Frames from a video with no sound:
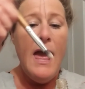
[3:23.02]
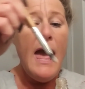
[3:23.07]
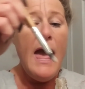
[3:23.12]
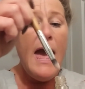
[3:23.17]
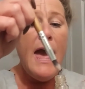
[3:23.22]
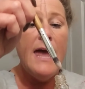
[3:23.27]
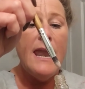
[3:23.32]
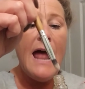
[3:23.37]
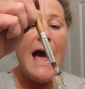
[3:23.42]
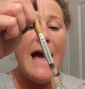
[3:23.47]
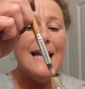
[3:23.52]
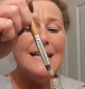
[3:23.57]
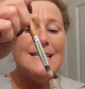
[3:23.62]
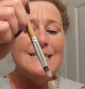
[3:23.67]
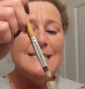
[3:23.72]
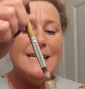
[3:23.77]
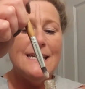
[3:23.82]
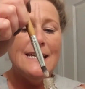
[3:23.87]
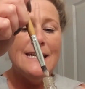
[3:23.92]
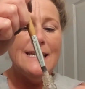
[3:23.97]
And I
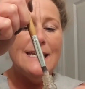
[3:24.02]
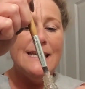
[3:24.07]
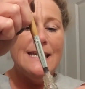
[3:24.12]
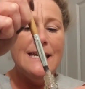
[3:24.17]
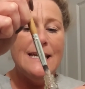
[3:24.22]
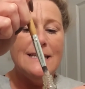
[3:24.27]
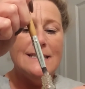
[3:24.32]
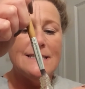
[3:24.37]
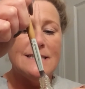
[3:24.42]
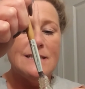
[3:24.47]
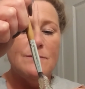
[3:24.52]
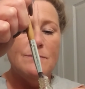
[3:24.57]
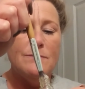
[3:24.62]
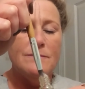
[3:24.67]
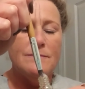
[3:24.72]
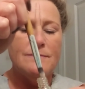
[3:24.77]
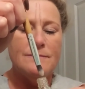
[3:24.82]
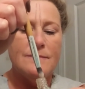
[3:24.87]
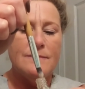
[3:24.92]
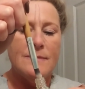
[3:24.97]
did get
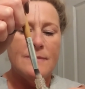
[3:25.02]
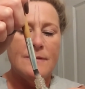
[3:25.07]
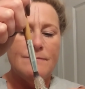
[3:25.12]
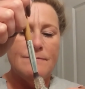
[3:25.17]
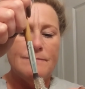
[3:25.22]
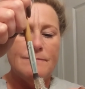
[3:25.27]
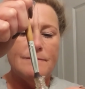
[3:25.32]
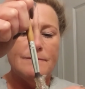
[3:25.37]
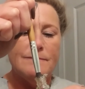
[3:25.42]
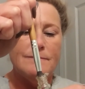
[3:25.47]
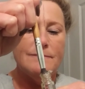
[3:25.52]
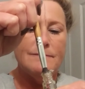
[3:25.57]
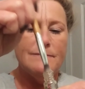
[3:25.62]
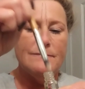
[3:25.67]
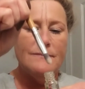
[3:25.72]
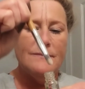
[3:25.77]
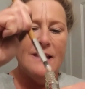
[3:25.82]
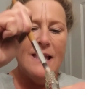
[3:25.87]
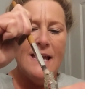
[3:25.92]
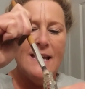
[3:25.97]
some
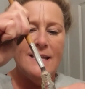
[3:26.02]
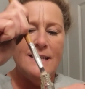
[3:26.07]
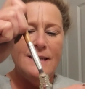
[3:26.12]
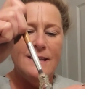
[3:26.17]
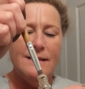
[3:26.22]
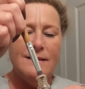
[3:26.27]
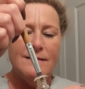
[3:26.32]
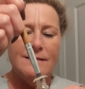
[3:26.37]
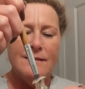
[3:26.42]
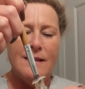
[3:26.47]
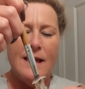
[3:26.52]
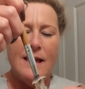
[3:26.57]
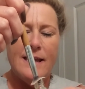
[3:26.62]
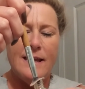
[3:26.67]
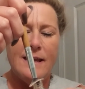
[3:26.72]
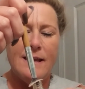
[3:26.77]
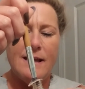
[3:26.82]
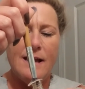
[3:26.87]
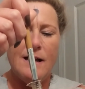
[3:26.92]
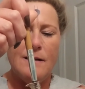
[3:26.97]

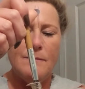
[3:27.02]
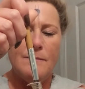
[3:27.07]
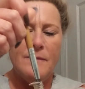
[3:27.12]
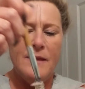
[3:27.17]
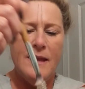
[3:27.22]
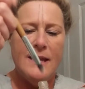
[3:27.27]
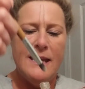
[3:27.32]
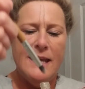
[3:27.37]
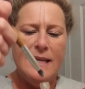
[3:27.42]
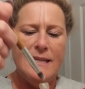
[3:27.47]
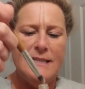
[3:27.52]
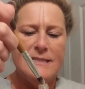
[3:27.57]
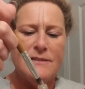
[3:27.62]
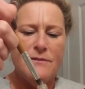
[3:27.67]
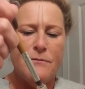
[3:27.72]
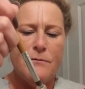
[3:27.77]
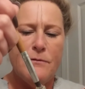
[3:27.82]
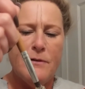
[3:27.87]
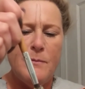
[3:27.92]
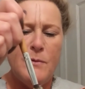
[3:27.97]

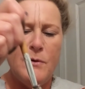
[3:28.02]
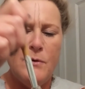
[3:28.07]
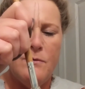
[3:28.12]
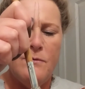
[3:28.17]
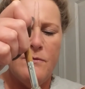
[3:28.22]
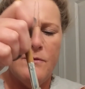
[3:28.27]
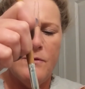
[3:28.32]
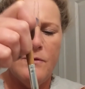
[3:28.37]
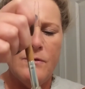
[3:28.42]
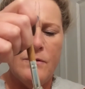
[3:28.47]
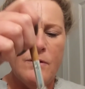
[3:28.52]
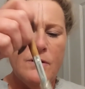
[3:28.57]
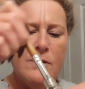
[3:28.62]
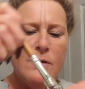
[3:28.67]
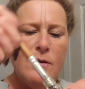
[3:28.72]
adhesive remover